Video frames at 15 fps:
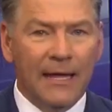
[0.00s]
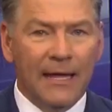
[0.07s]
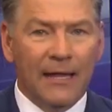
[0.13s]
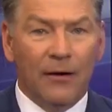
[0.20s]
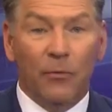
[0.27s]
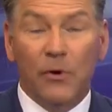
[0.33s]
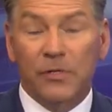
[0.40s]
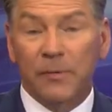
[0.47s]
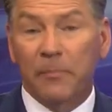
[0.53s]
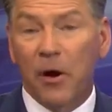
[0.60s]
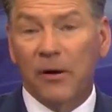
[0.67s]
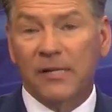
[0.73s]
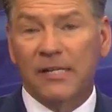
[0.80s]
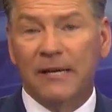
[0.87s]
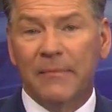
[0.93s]
The Rosa
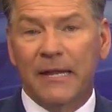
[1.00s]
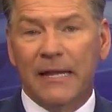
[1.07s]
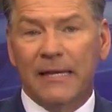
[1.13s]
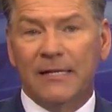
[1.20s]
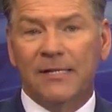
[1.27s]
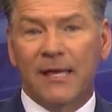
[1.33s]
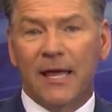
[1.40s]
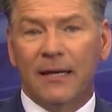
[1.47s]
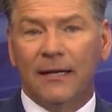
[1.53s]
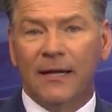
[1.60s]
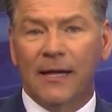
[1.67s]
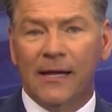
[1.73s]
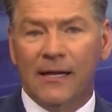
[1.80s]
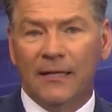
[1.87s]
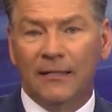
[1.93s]
Parks Committee sent
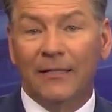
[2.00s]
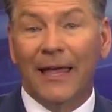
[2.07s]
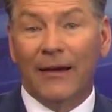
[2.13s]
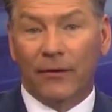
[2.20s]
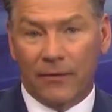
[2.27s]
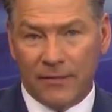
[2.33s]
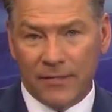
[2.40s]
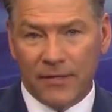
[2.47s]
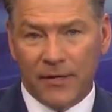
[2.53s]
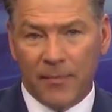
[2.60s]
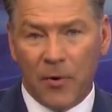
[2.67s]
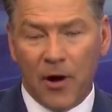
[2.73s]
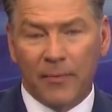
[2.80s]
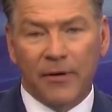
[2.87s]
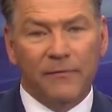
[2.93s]
a letter to the
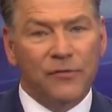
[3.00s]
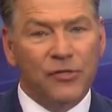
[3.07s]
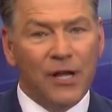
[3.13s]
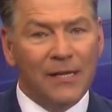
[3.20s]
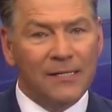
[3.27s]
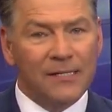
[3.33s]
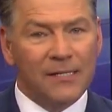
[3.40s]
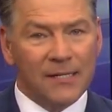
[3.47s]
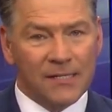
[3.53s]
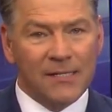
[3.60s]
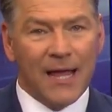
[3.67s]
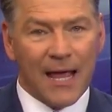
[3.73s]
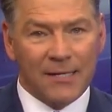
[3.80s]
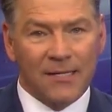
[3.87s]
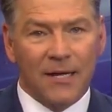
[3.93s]
Department of Justice
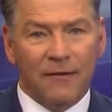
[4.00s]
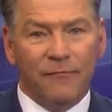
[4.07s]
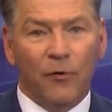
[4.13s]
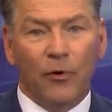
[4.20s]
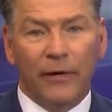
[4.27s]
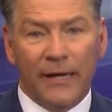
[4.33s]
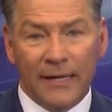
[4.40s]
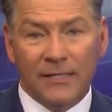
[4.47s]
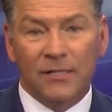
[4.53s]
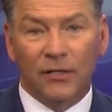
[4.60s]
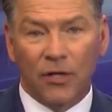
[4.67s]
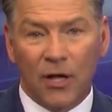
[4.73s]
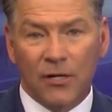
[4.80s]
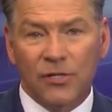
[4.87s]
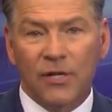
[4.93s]
asking for it to
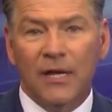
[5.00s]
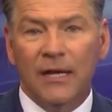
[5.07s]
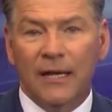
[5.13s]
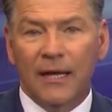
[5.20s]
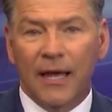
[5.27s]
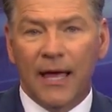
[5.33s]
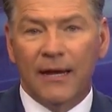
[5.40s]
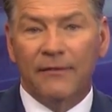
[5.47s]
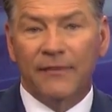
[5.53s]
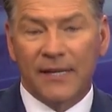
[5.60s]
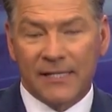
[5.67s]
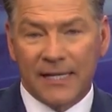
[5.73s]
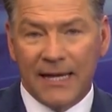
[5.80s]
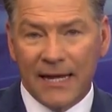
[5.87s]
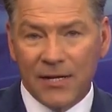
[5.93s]
launch an
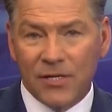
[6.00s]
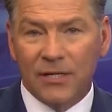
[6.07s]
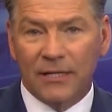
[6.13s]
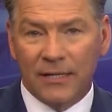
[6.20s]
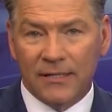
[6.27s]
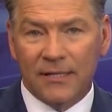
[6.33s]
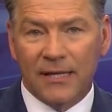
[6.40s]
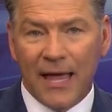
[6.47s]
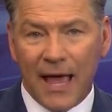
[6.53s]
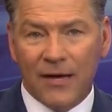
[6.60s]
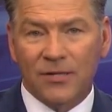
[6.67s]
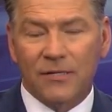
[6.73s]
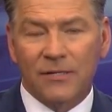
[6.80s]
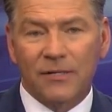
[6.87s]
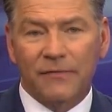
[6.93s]
investigation into the
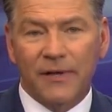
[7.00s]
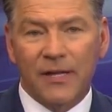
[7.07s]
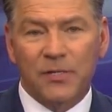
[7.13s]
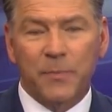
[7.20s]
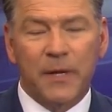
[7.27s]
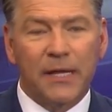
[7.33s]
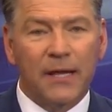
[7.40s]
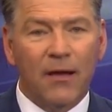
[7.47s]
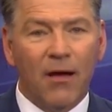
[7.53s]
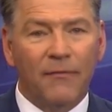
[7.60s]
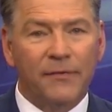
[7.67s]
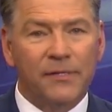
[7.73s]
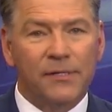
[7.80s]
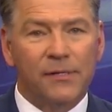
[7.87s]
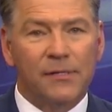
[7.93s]
actions of HPD
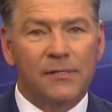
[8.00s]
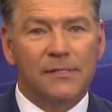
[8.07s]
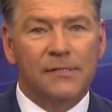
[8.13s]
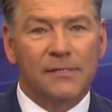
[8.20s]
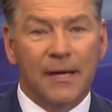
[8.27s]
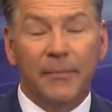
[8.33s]
officers.